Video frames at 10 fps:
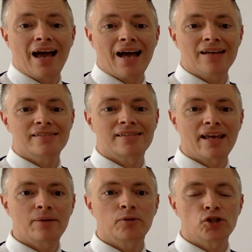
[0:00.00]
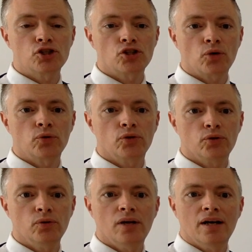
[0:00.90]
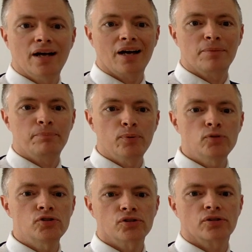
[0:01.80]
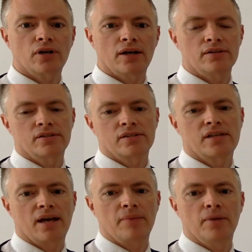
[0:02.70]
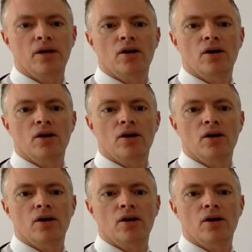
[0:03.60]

and today I'm going to show you how to boost your IELTS exam